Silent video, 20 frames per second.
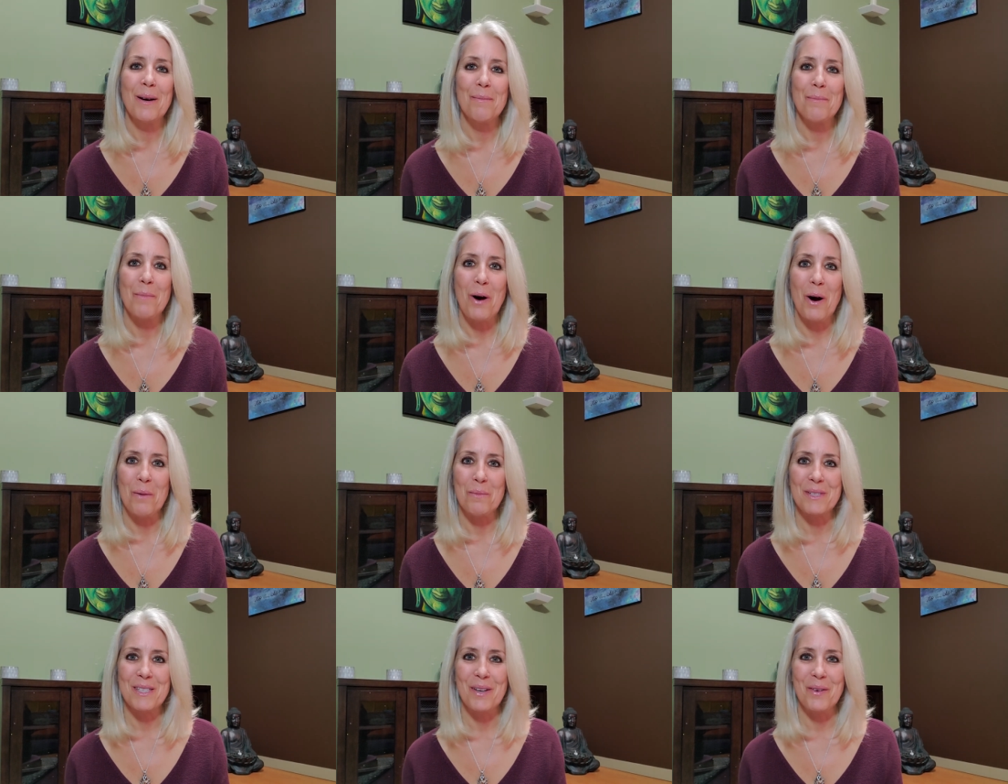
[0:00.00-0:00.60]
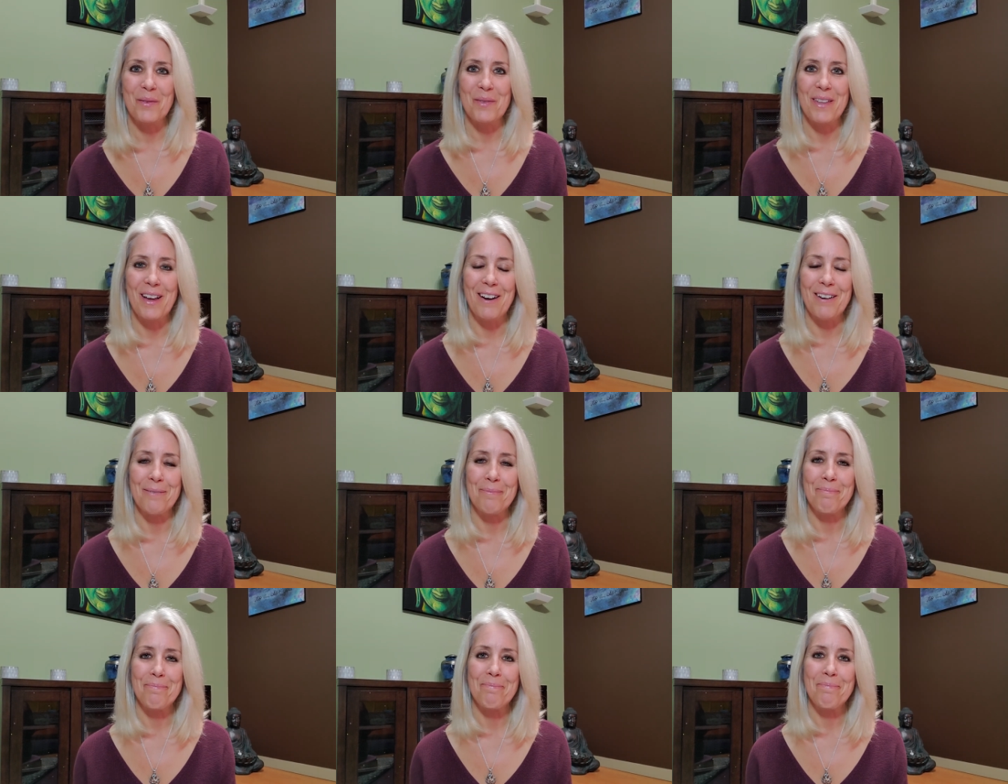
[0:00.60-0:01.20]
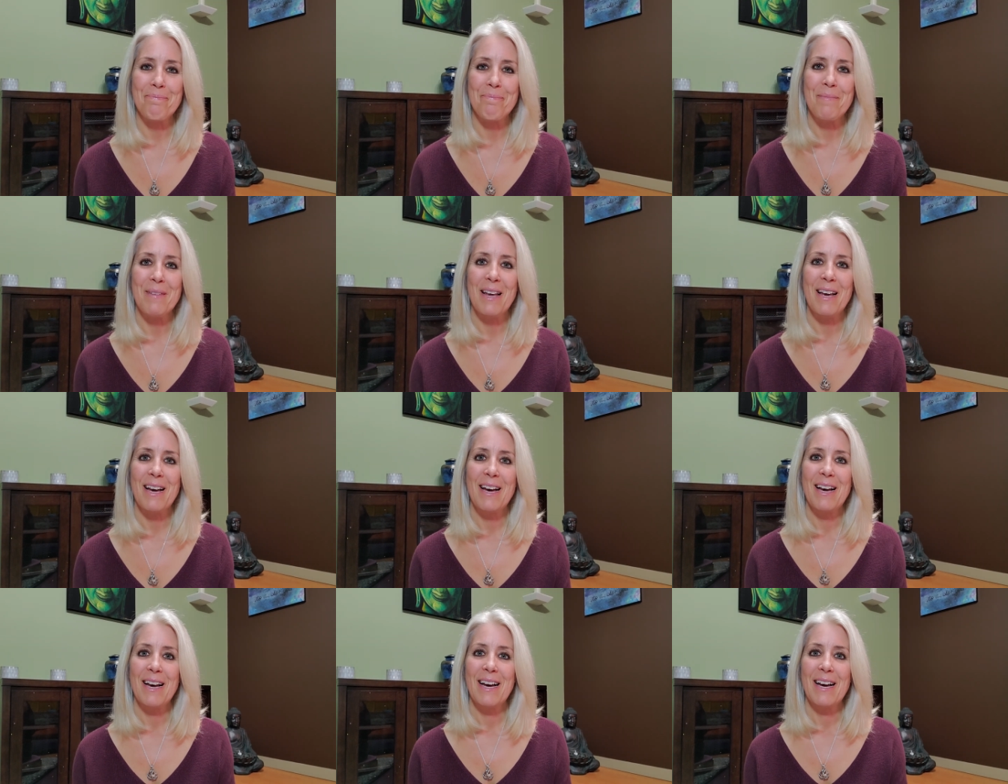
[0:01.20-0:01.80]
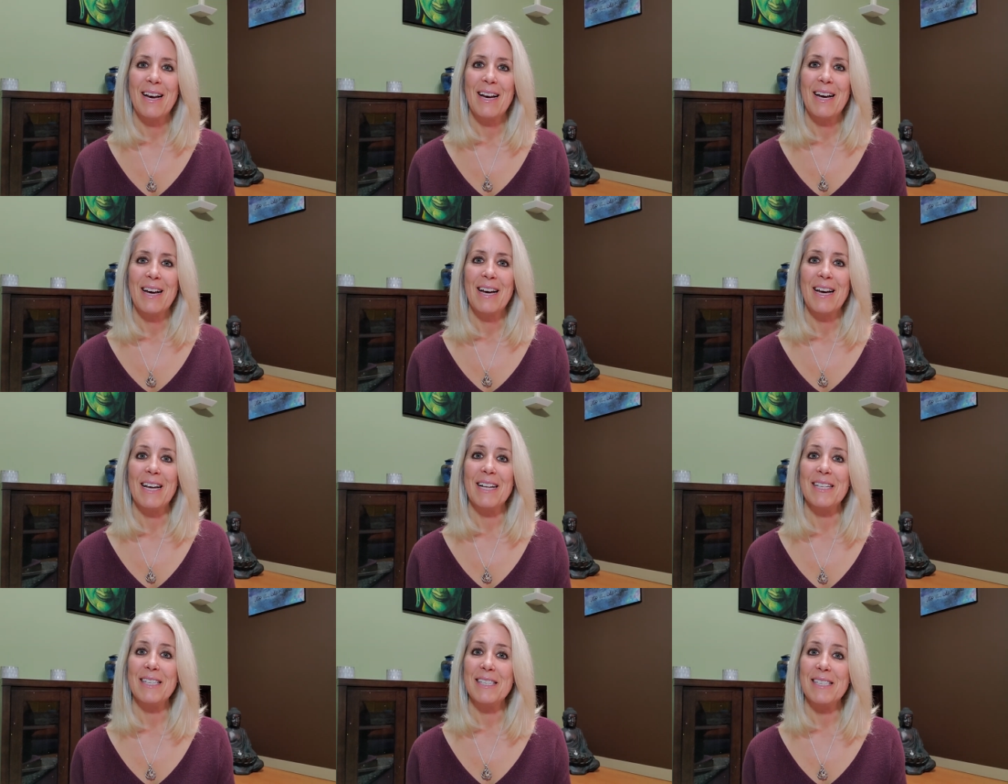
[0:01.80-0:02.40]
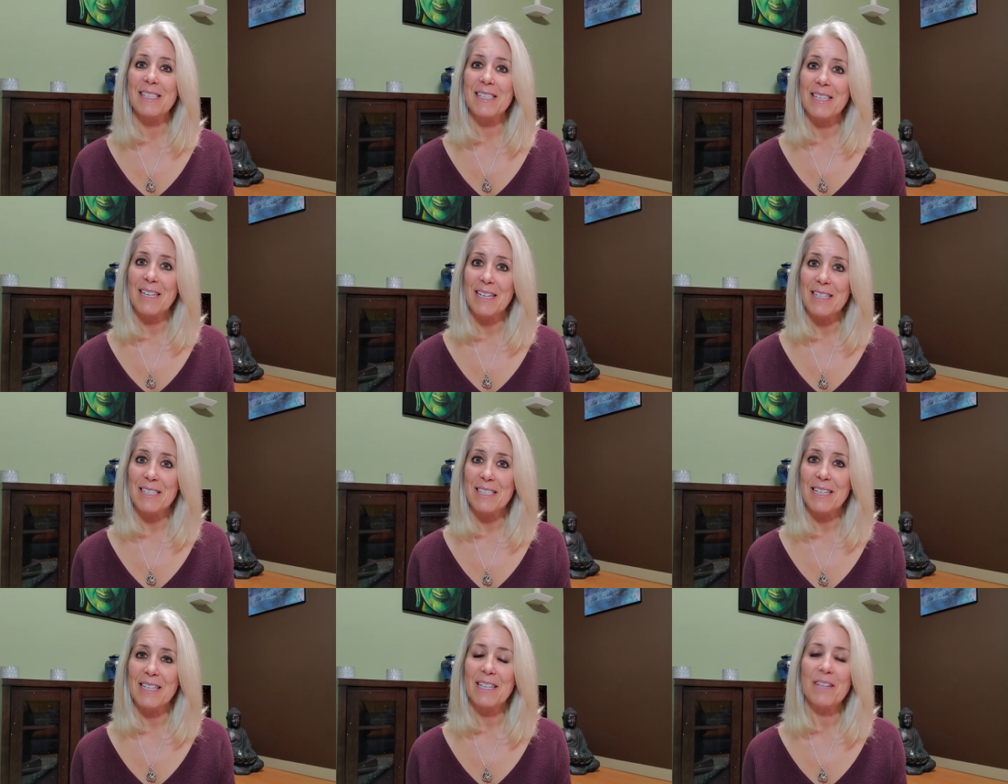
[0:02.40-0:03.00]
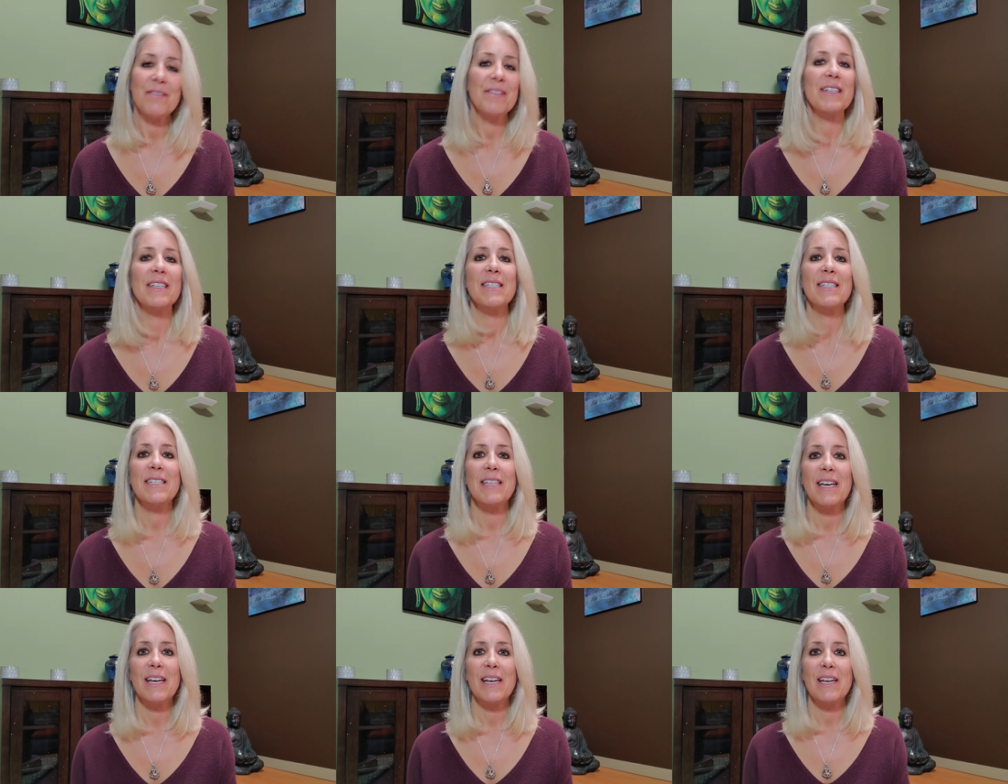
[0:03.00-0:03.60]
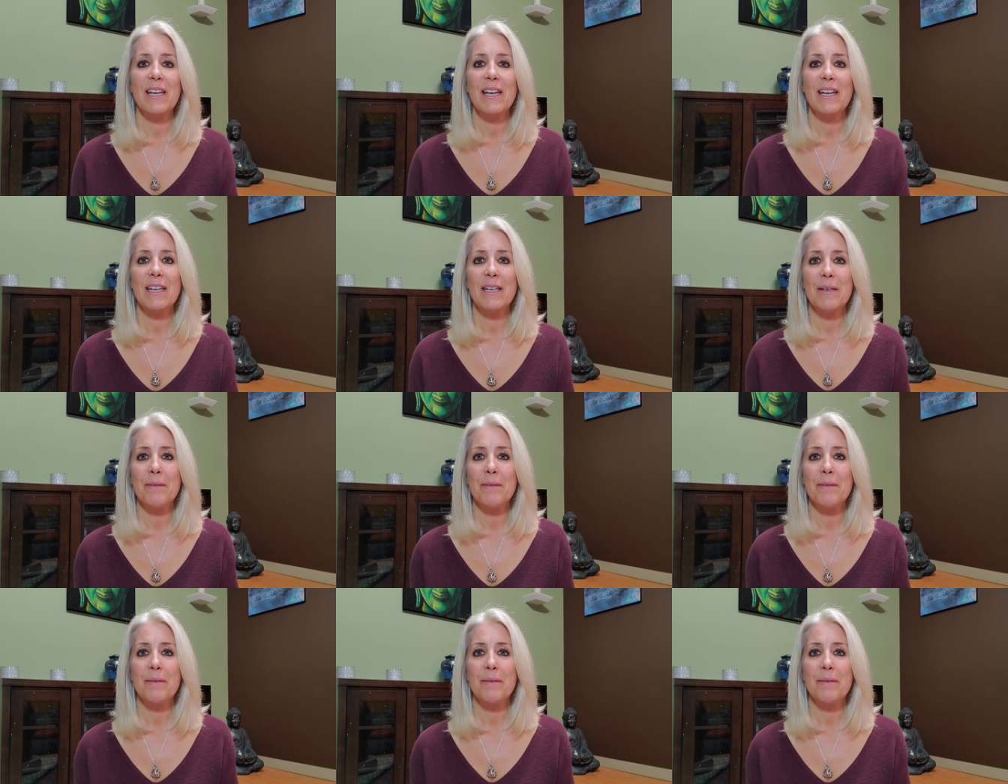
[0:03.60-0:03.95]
moms out there. It's a significant day